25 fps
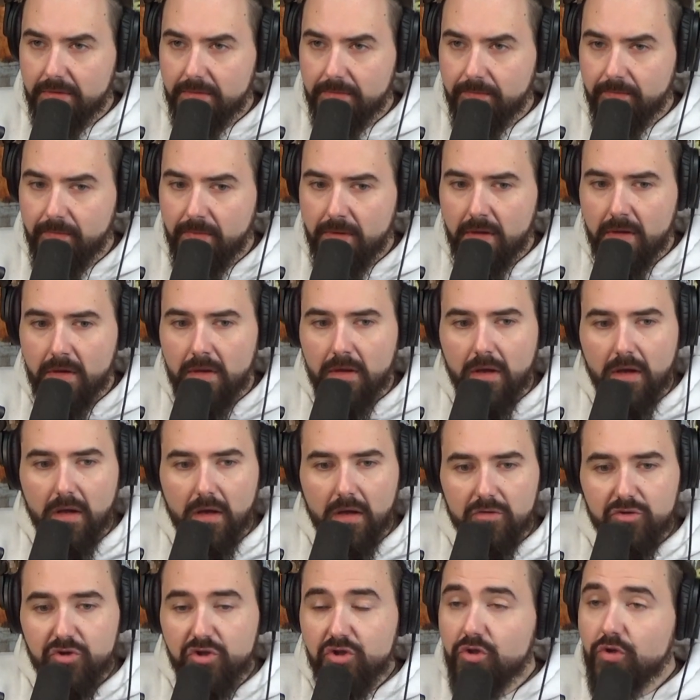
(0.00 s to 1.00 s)
Yeah.
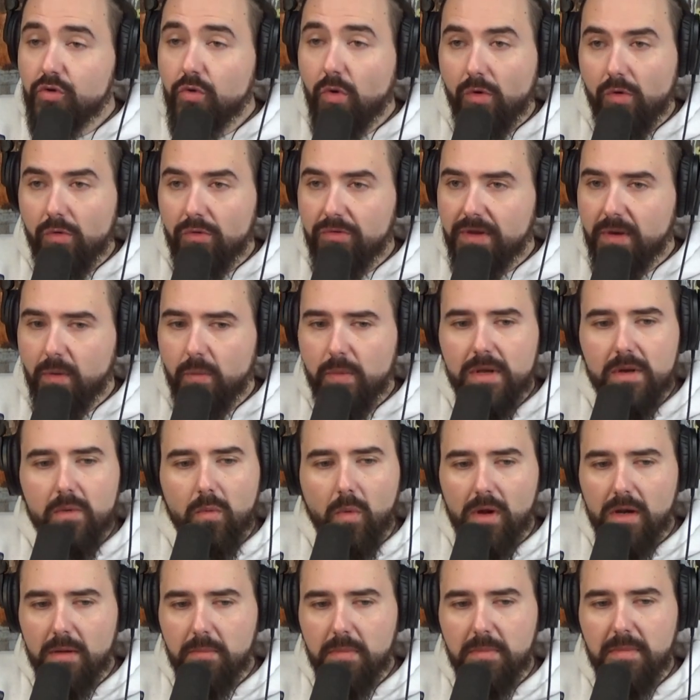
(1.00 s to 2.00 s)
Just to do our own thing. We
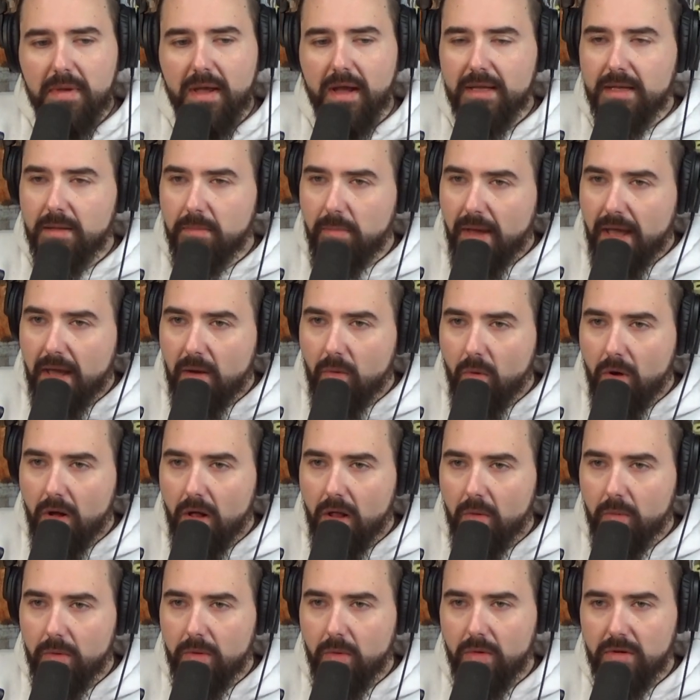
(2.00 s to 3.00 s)
didn't want to be behind a
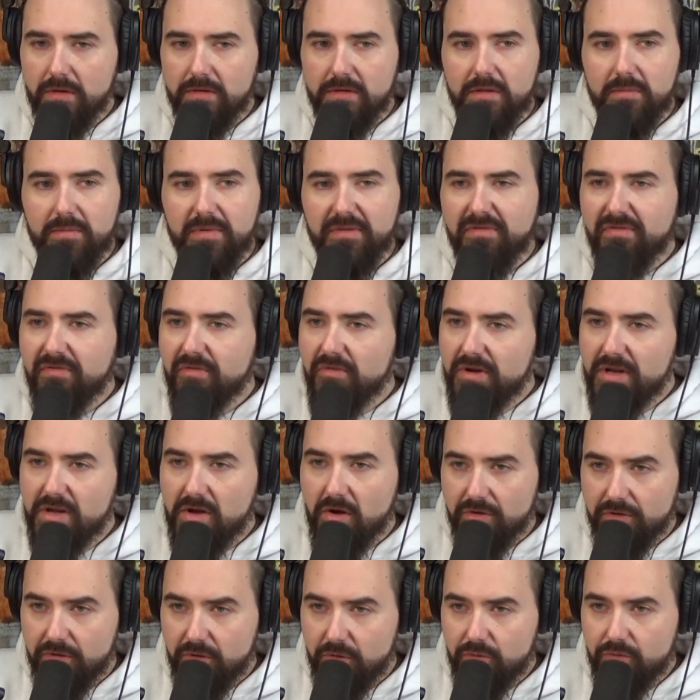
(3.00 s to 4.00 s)
paywall. We wanted to be free
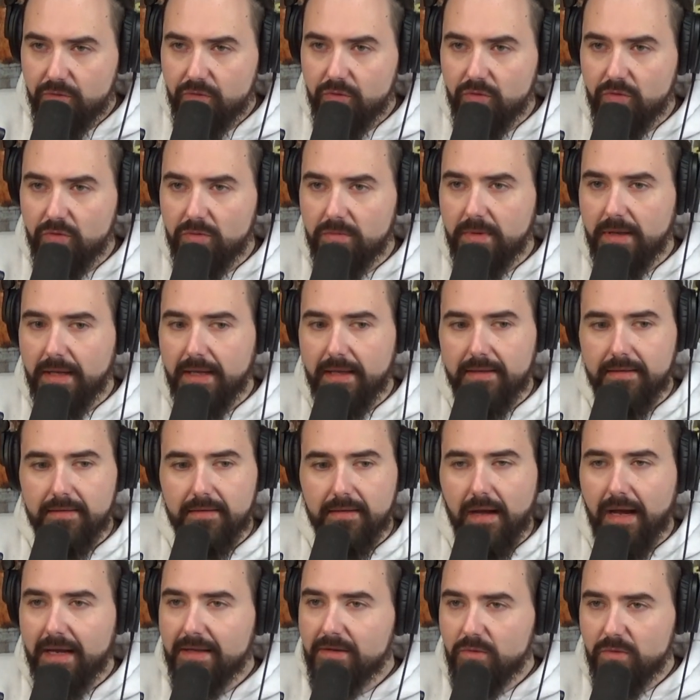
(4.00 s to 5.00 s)
on YouTube and
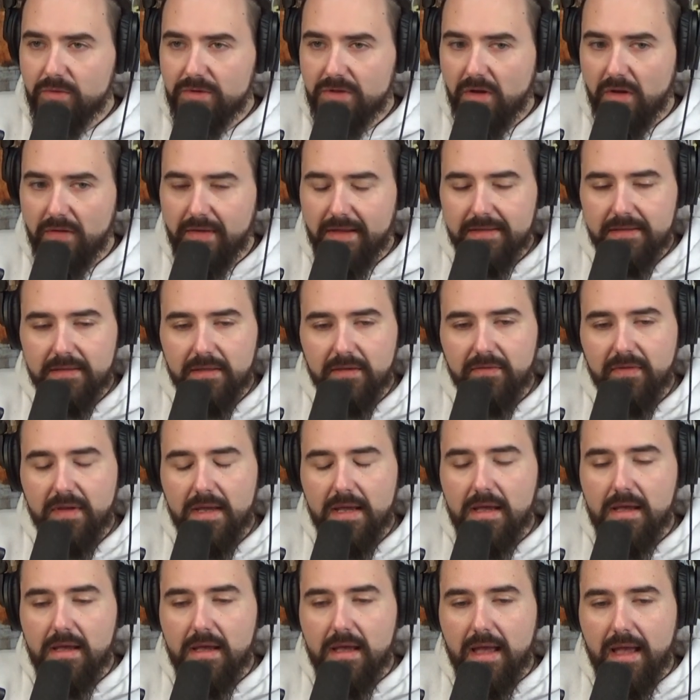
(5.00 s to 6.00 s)
iTunes and all that stuff.
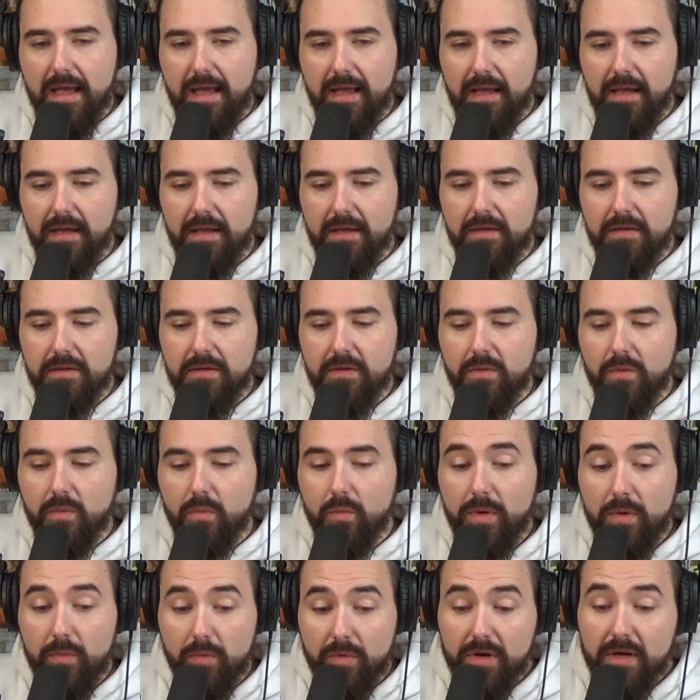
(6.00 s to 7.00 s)
And
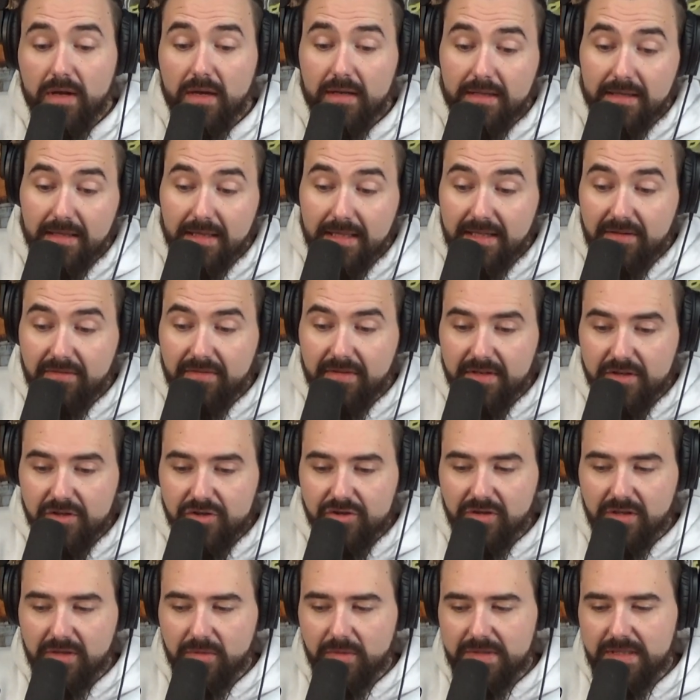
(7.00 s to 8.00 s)
we were going to leave
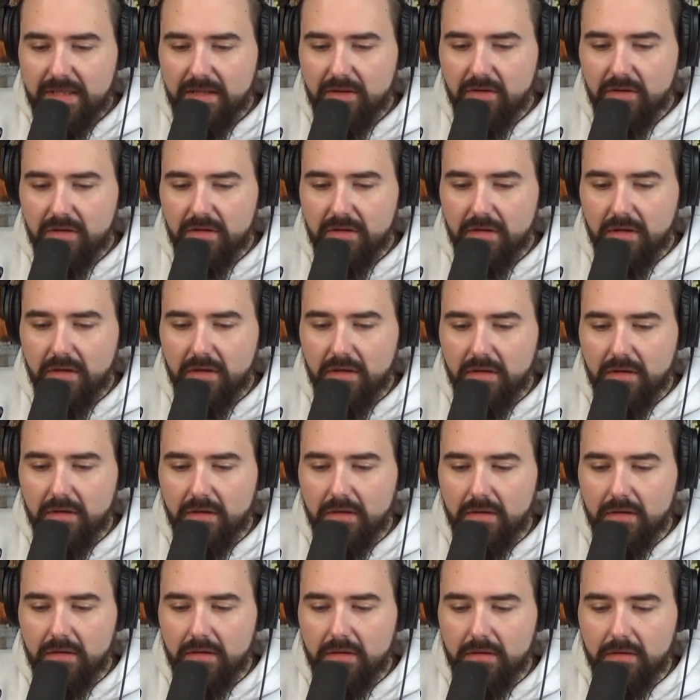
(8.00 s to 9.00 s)
initially. We said, look,
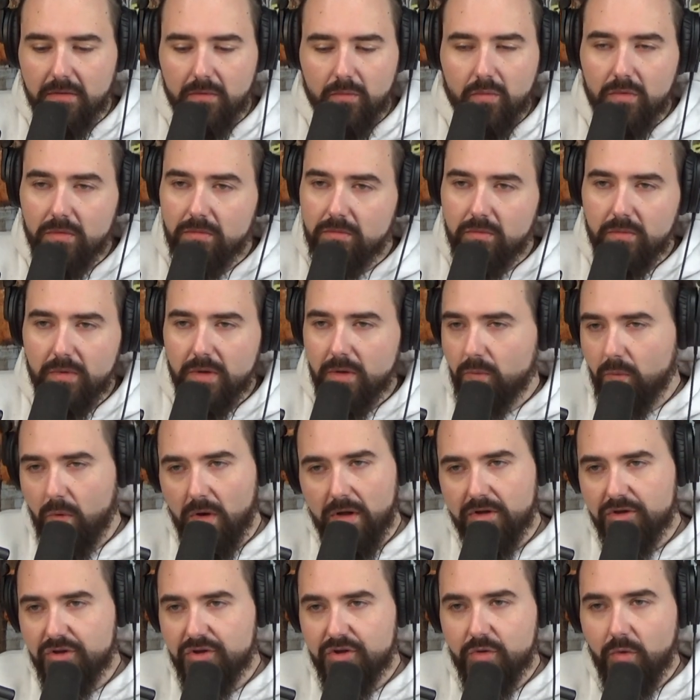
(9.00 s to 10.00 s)
we
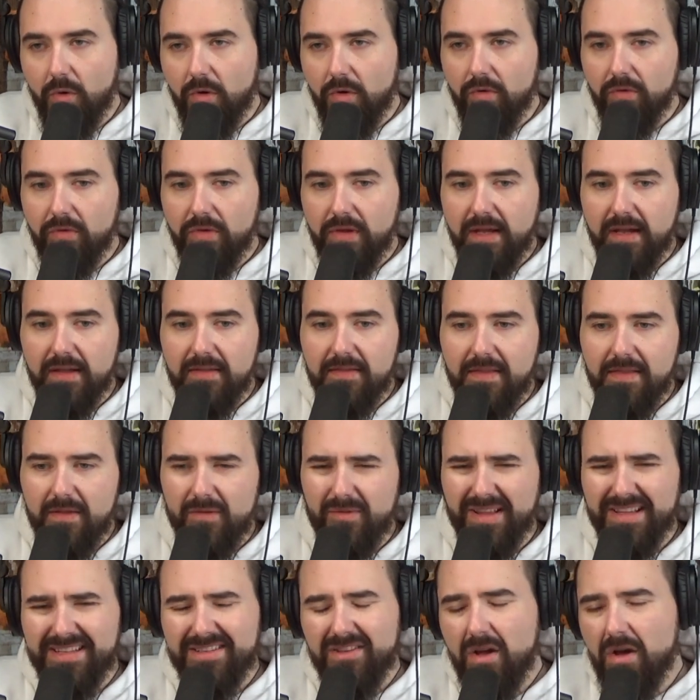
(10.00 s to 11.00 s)
want to just do our own thing. And then they
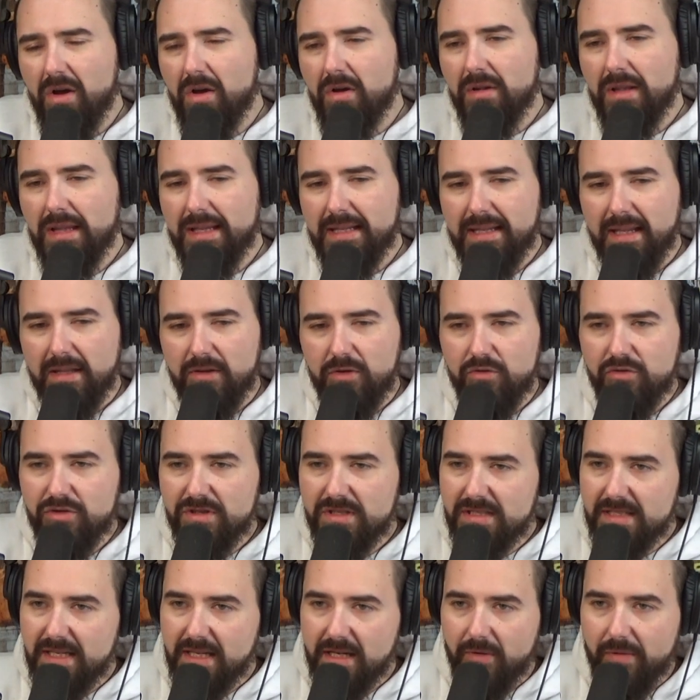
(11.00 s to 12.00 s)
were like, nah, like, can you
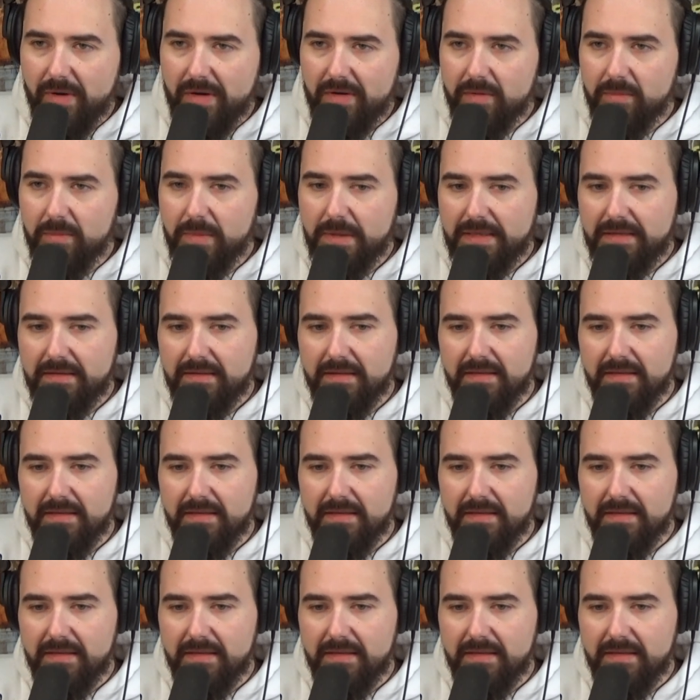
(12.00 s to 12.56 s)
just stick around a bit?